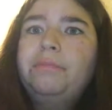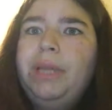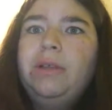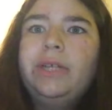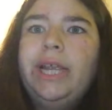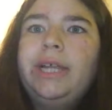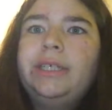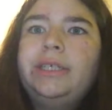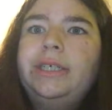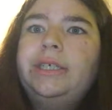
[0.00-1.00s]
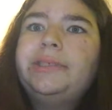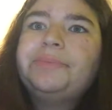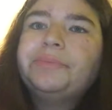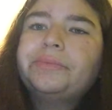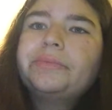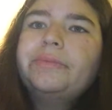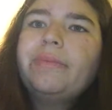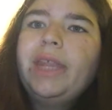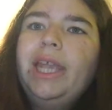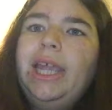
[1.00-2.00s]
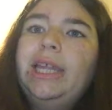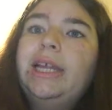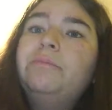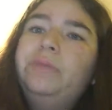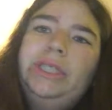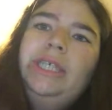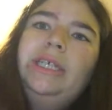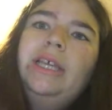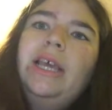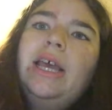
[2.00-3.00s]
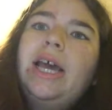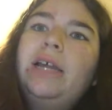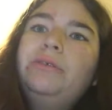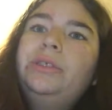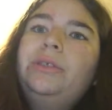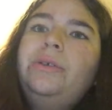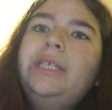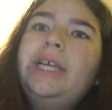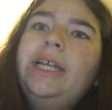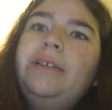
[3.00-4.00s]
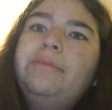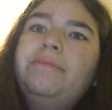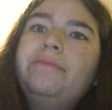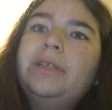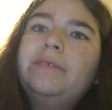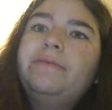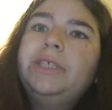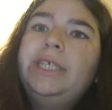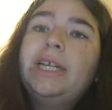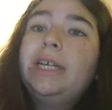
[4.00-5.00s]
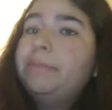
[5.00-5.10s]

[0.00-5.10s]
male character, and I was so excited for Tiana.